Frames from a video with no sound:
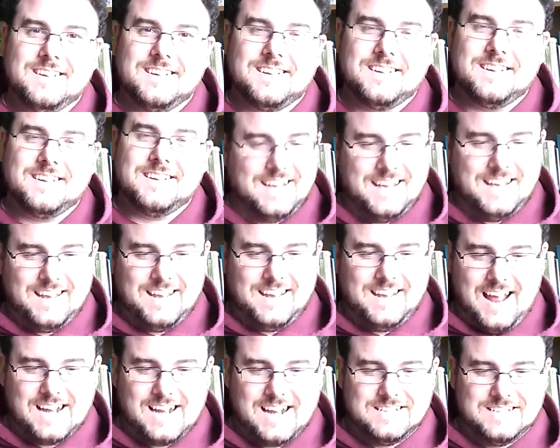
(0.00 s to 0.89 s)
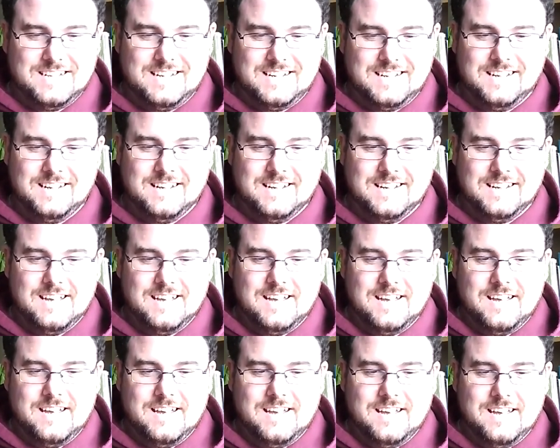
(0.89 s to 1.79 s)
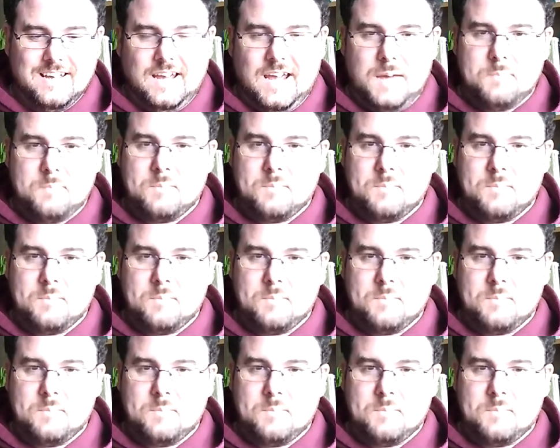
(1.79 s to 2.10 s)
Like, it actually, he